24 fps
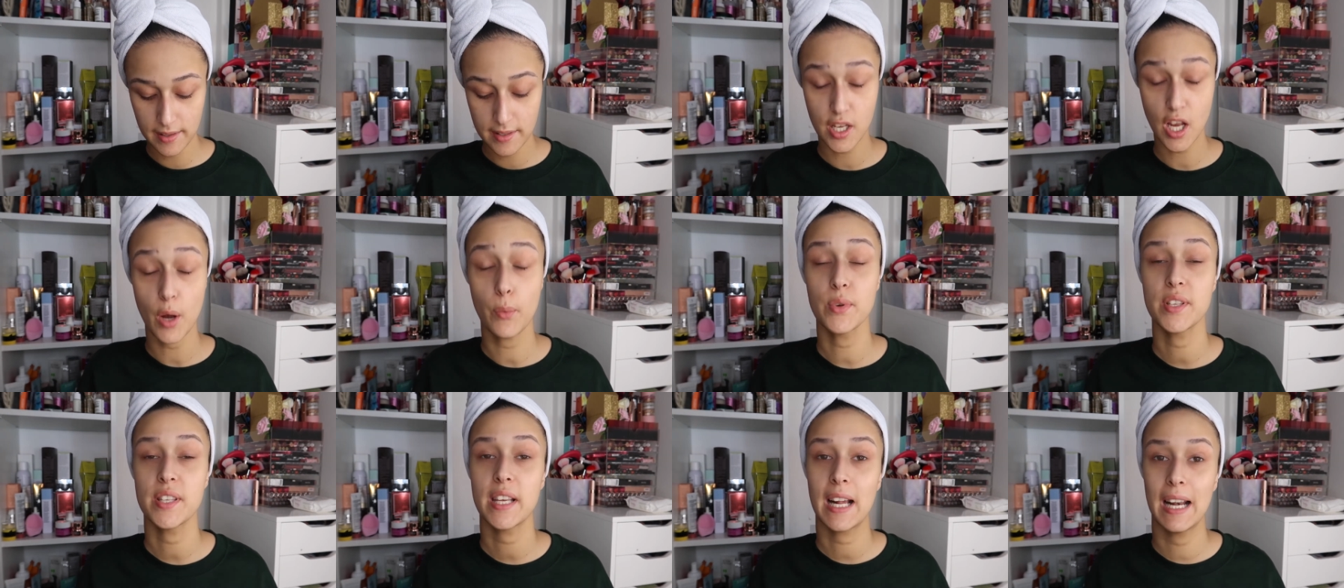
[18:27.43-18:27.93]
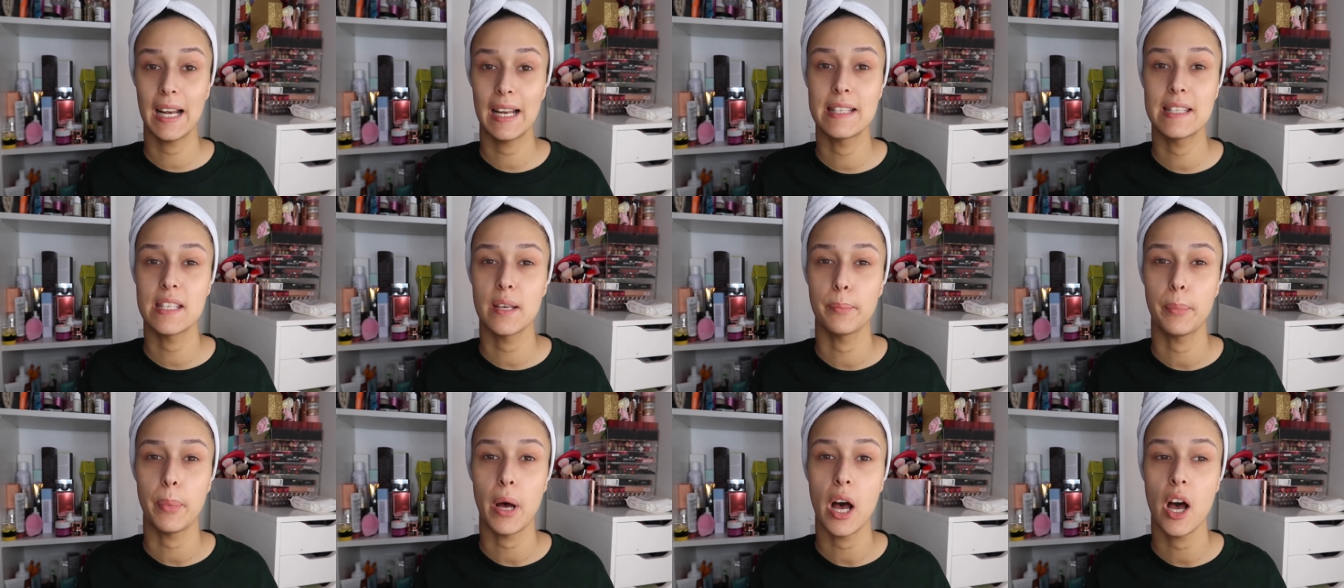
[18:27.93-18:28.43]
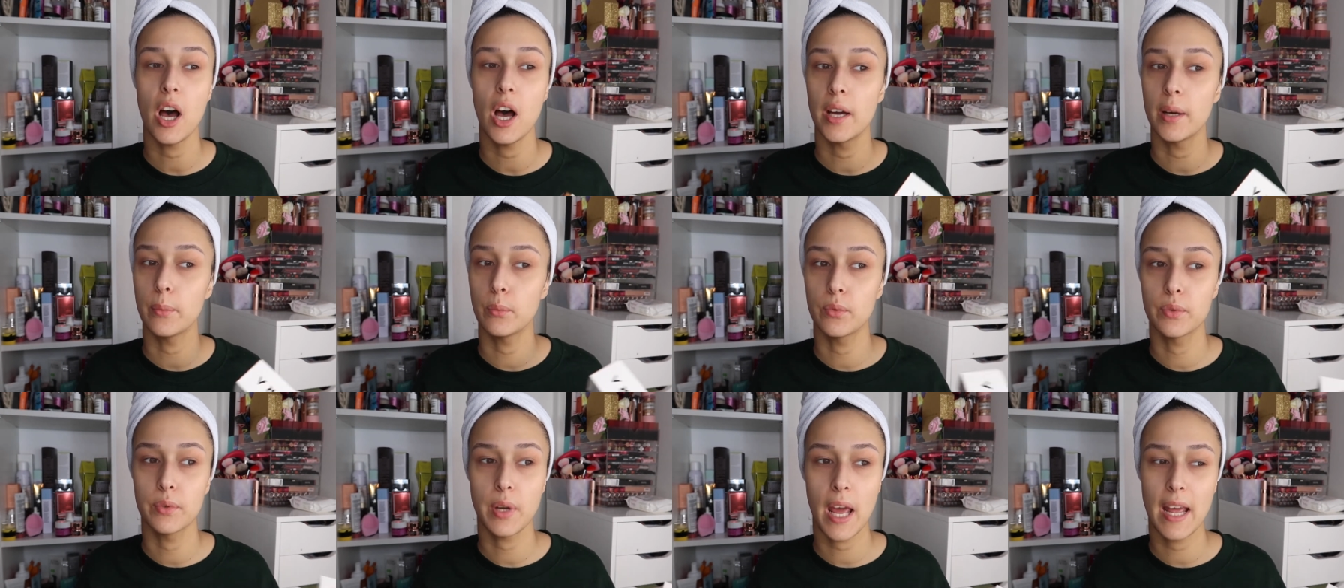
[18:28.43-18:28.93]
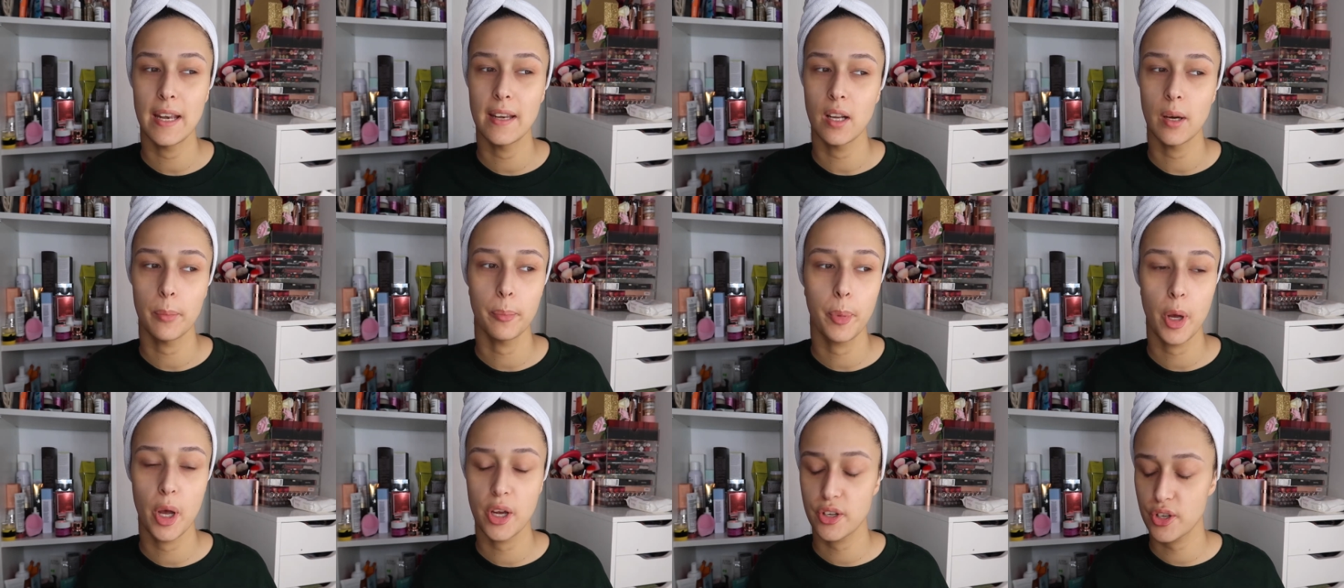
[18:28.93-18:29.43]
So was the cleanser, but I will end
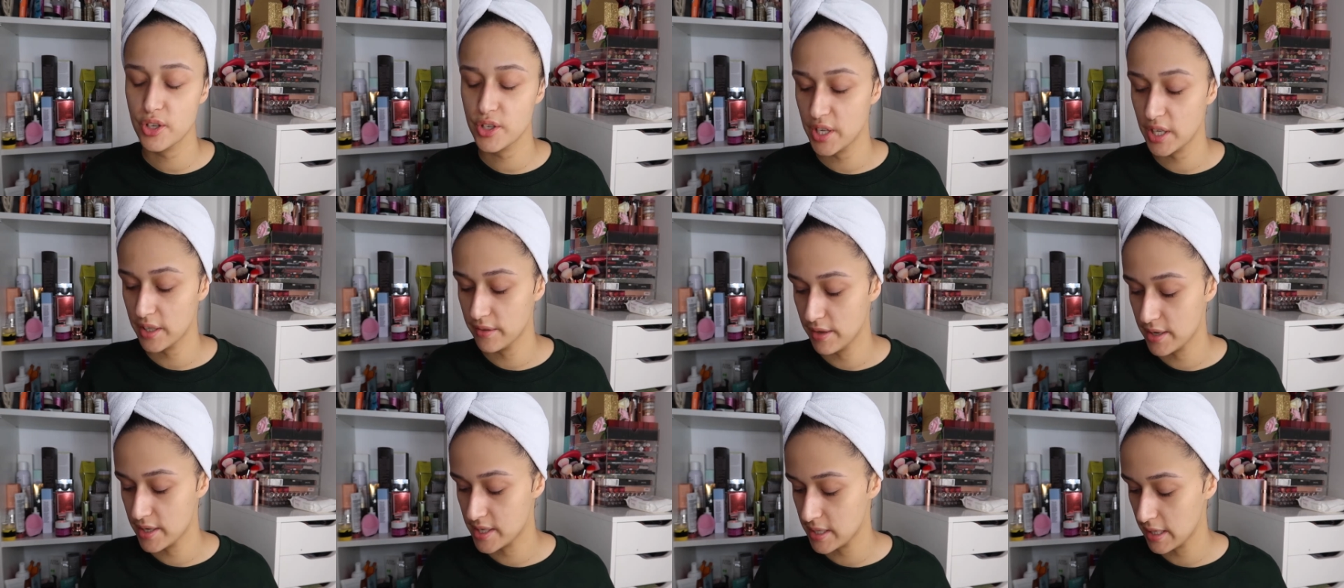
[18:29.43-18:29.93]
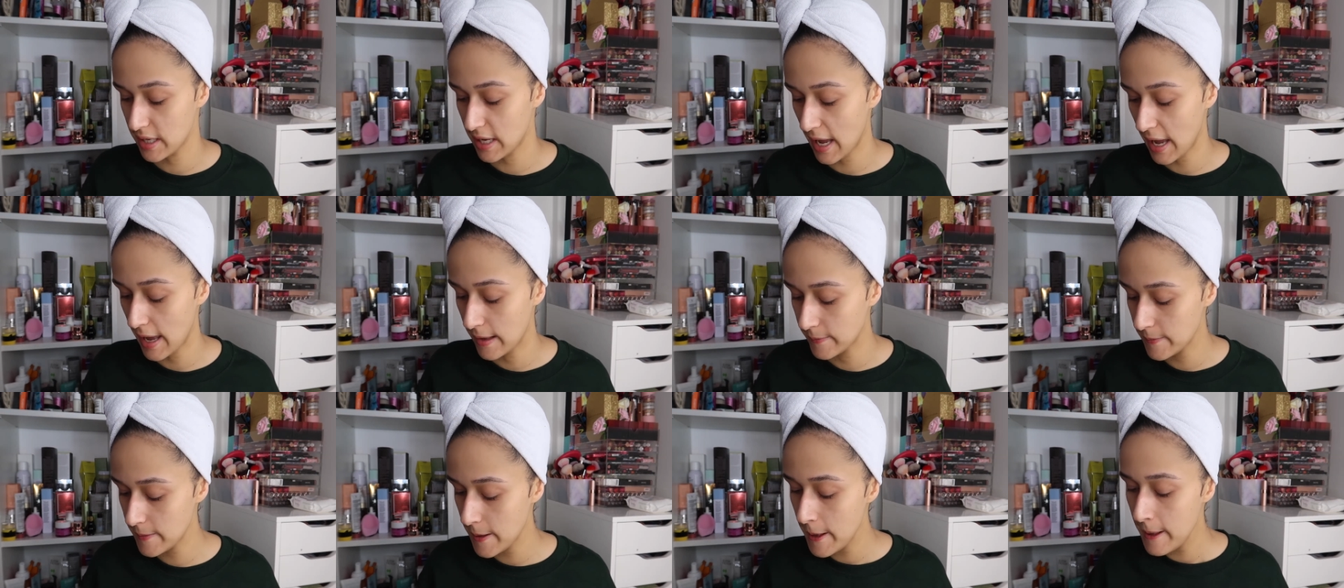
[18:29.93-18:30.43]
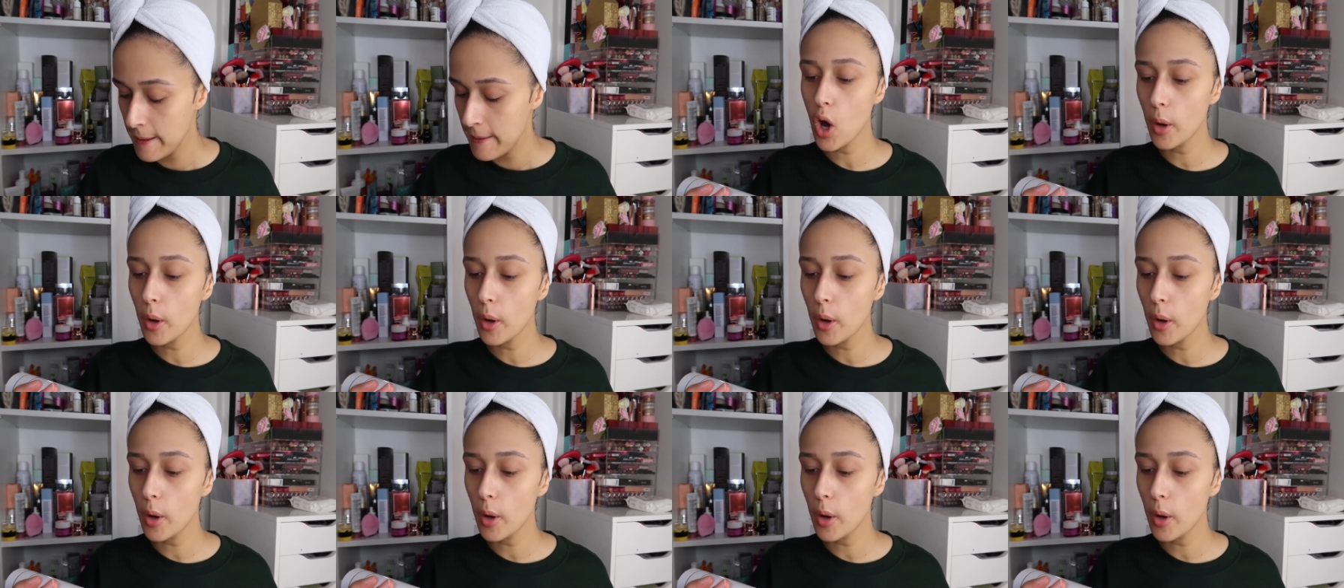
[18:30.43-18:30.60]
up purchasing this again.